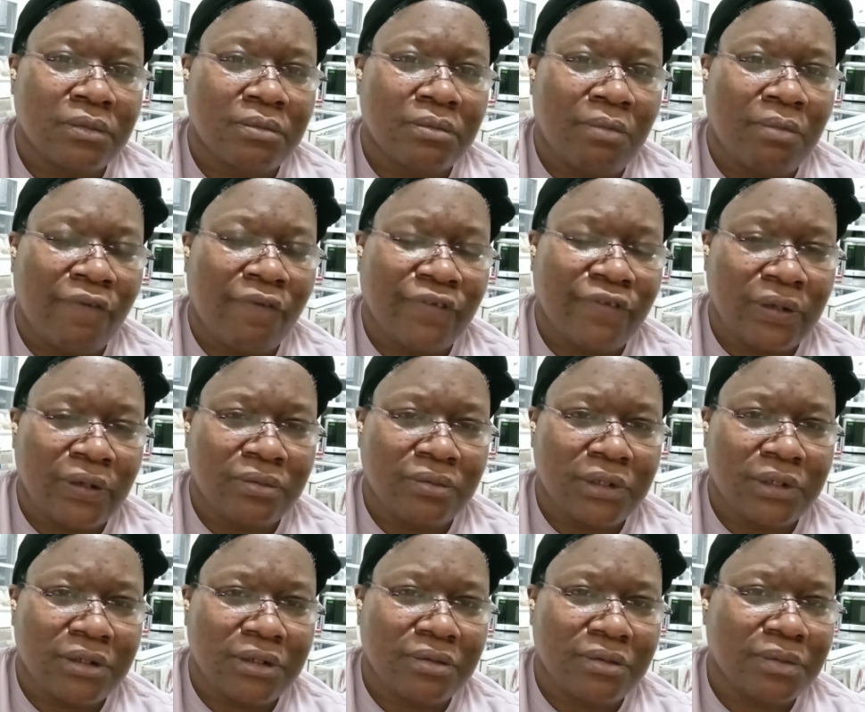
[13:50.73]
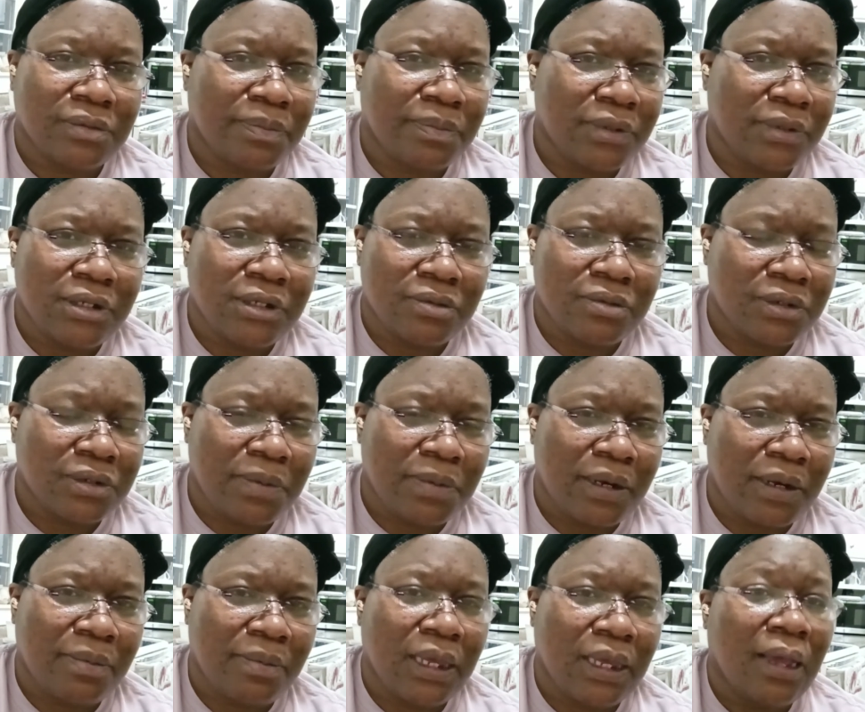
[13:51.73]
my phone just
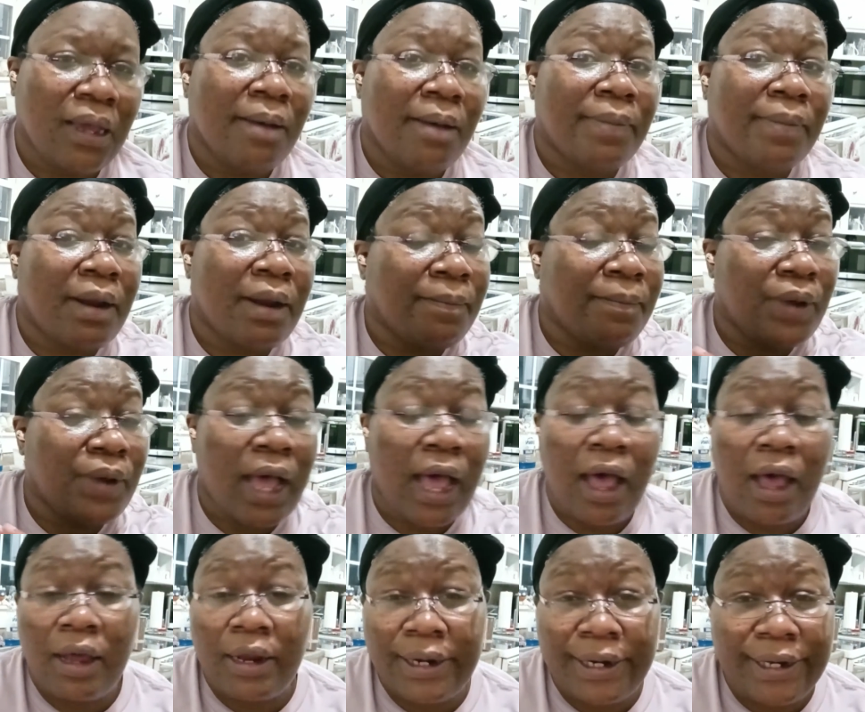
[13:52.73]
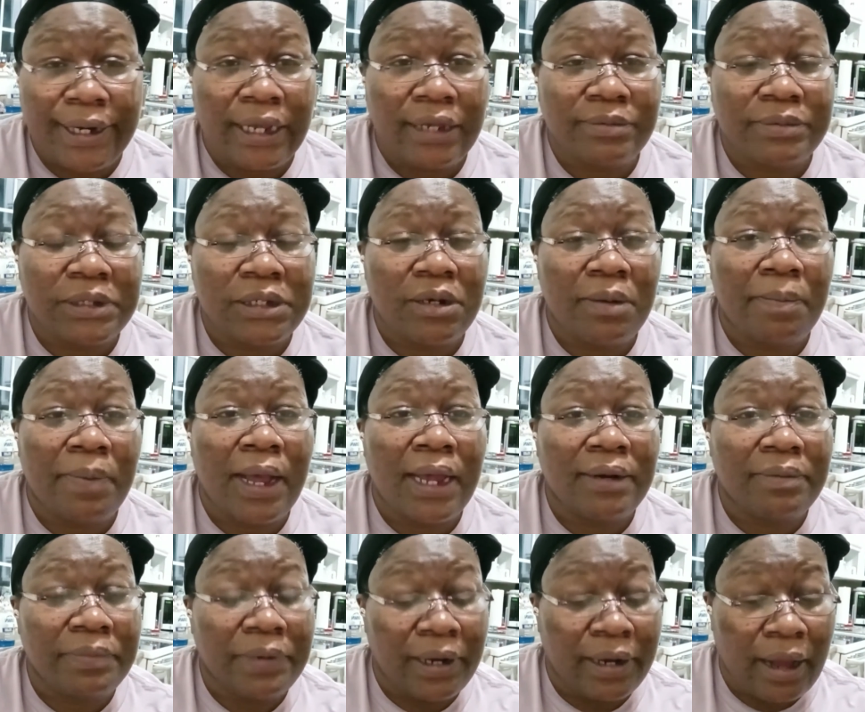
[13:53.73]
disrespected me, but I'm put all their names in the
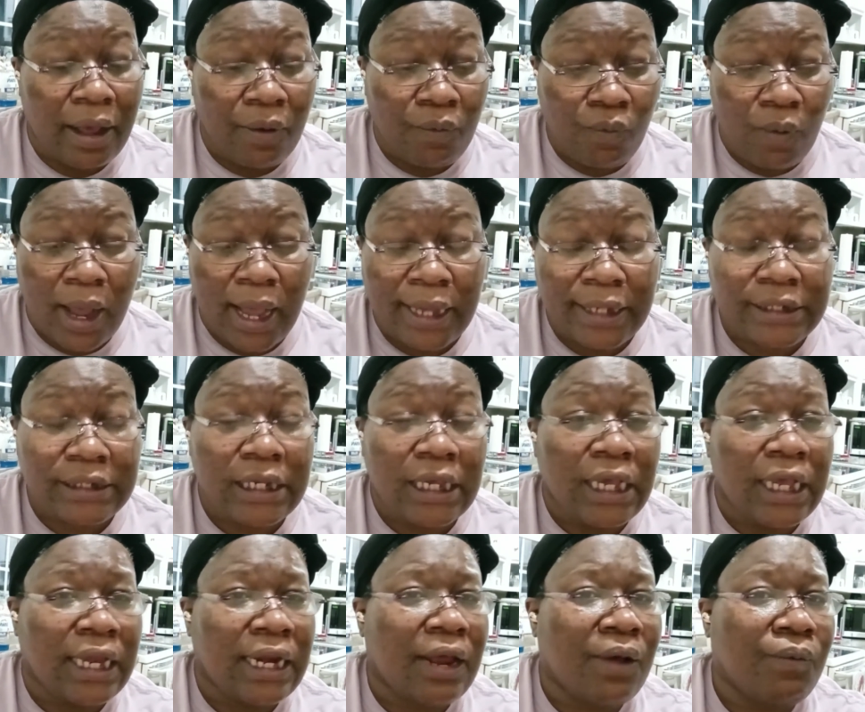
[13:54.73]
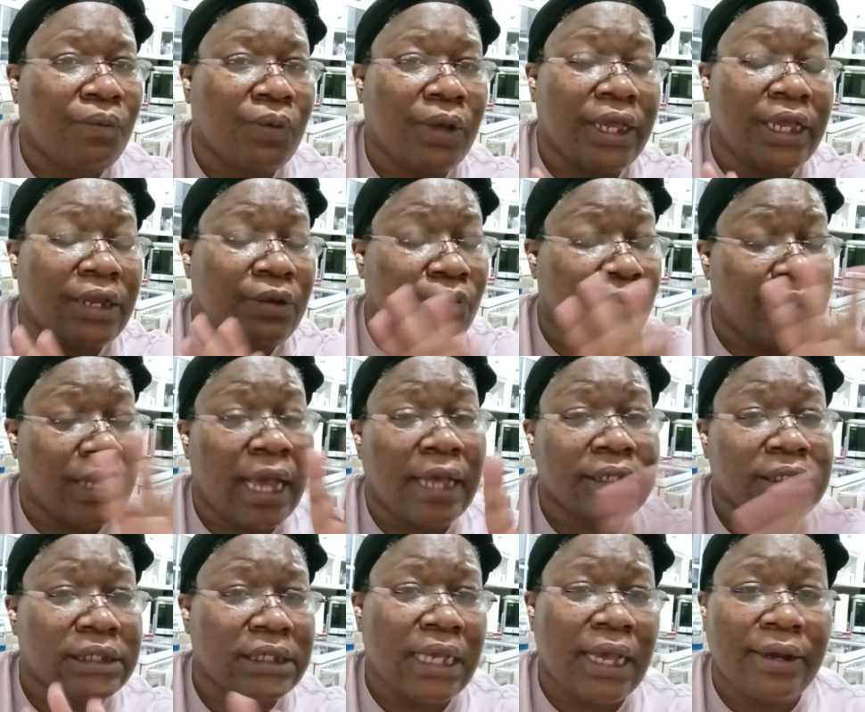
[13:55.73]
bottom that I watch, and when y'all
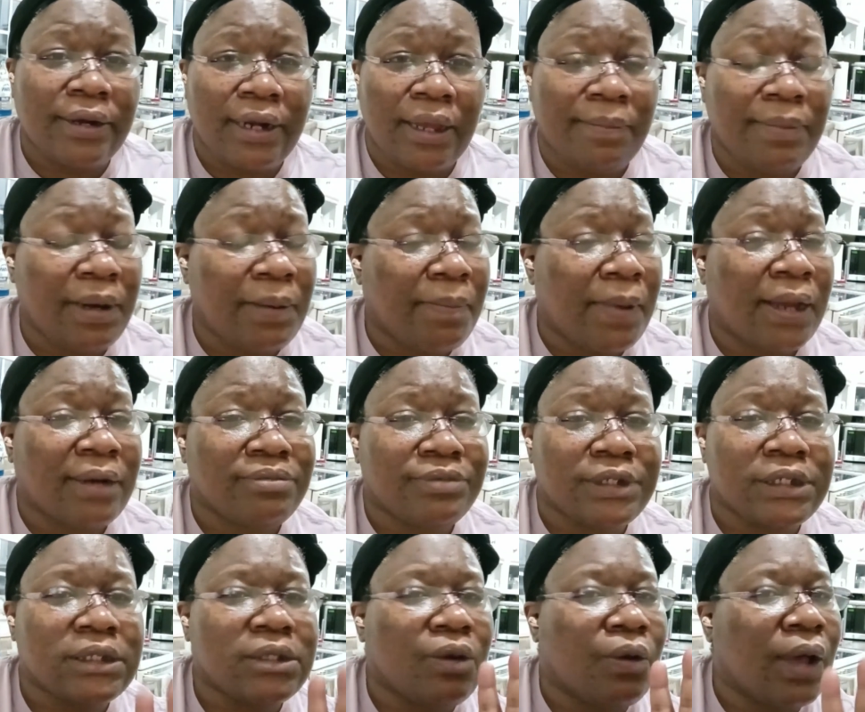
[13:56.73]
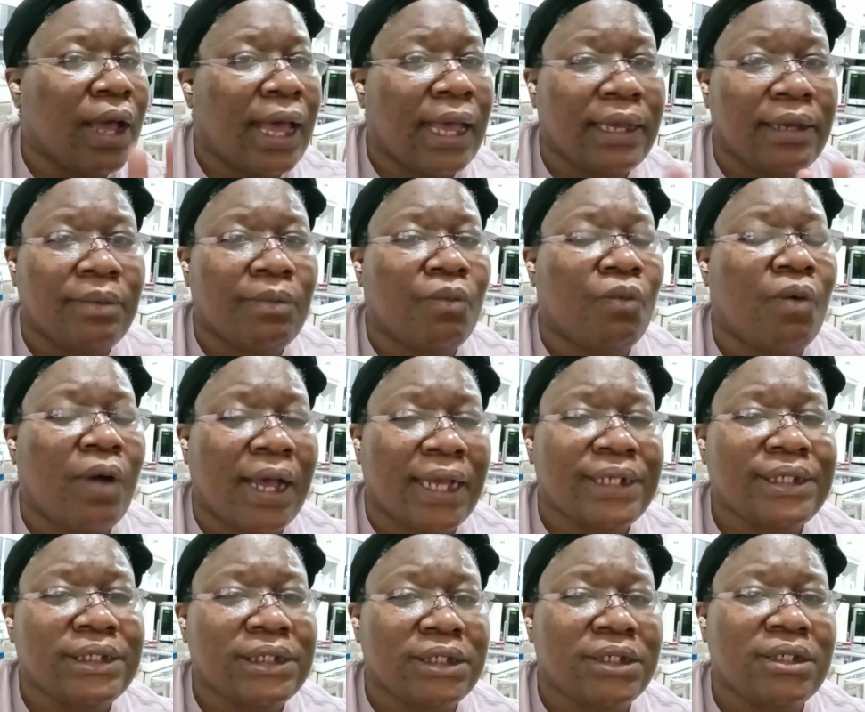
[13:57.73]
see y'all name in the bottom, just know I am
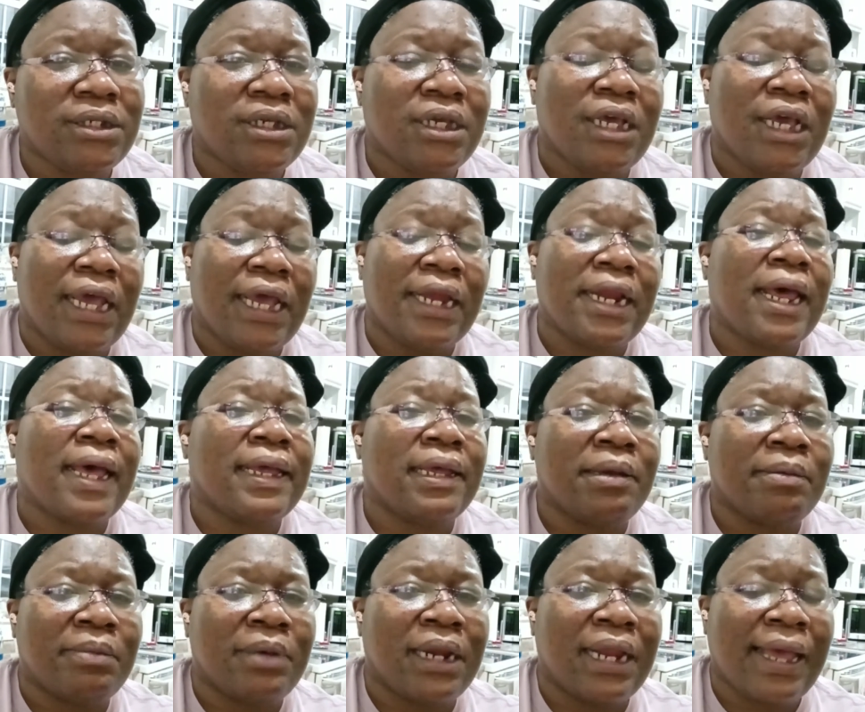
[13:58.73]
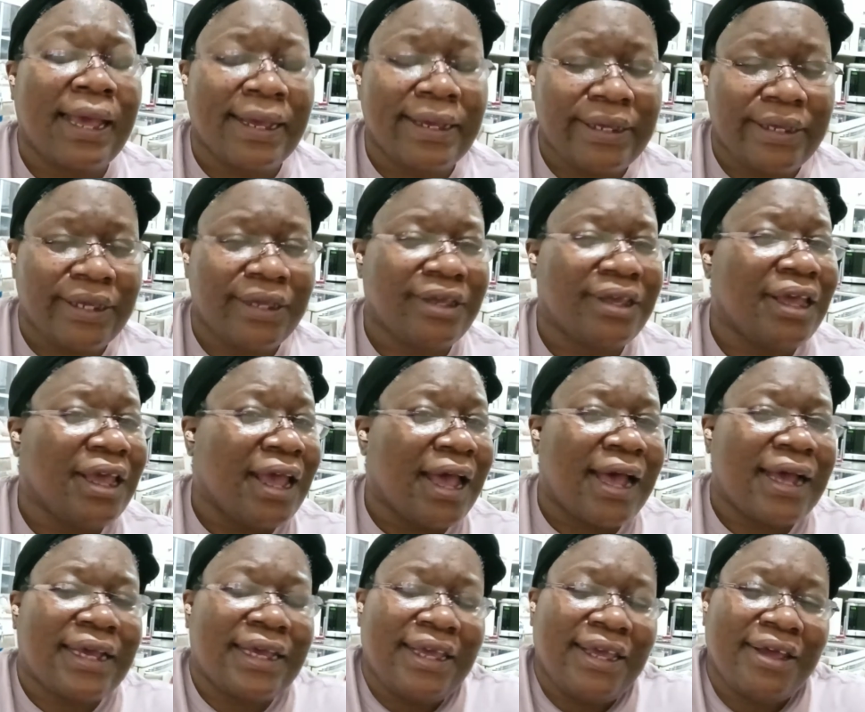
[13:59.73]
watching, and I am liking.
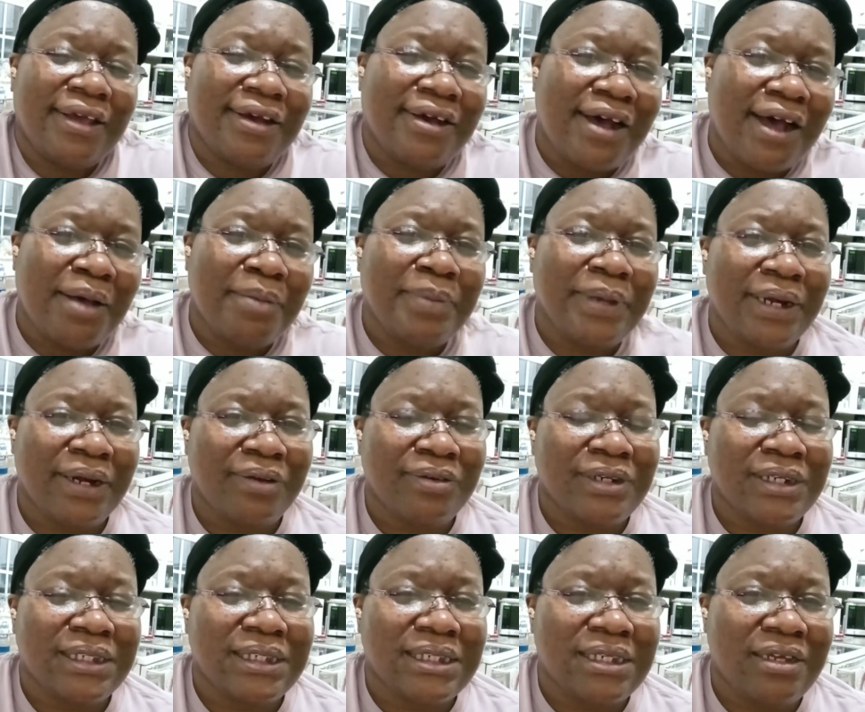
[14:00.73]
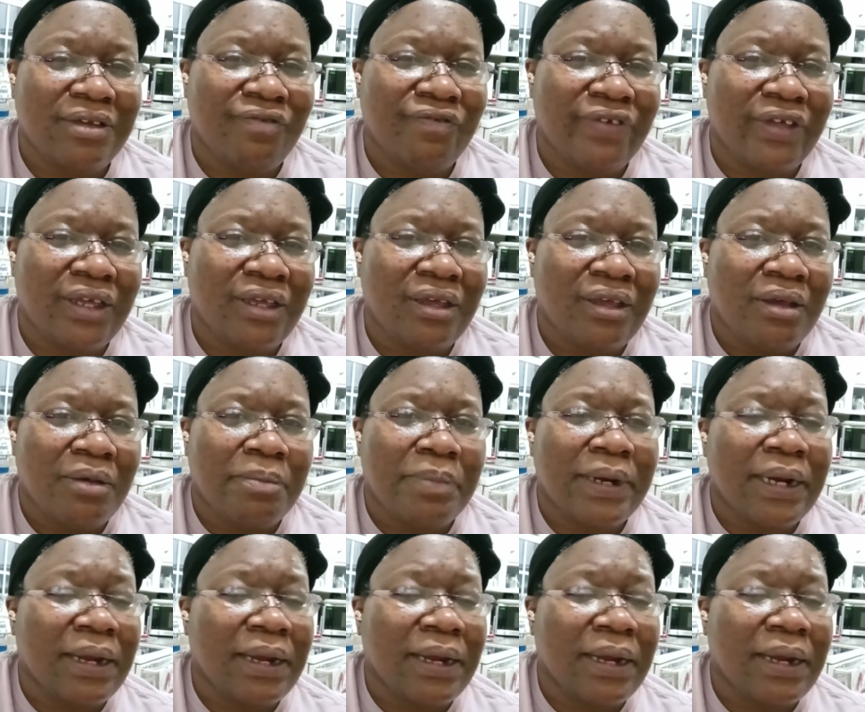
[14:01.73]
I can't comment on the TV, but